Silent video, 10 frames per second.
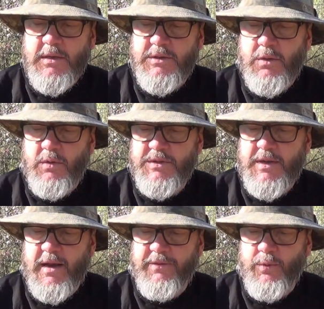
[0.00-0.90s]
So it's
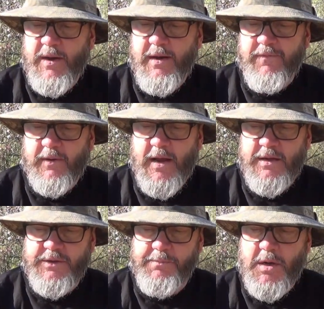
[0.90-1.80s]
got three different
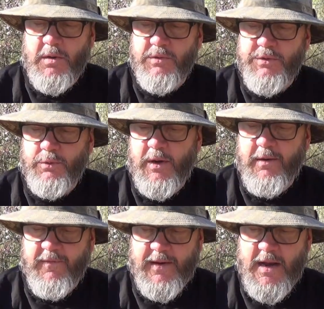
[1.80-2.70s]
kinds of malts, three
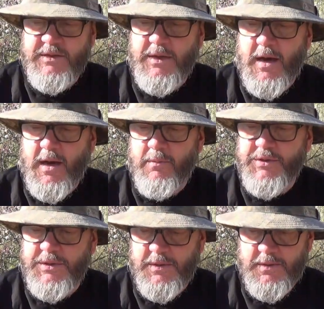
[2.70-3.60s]
different kinds of
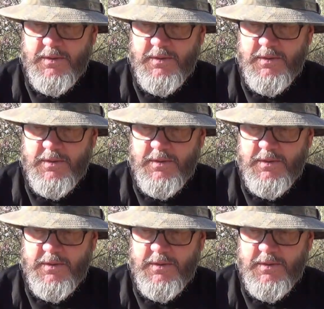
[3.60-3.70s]
hops.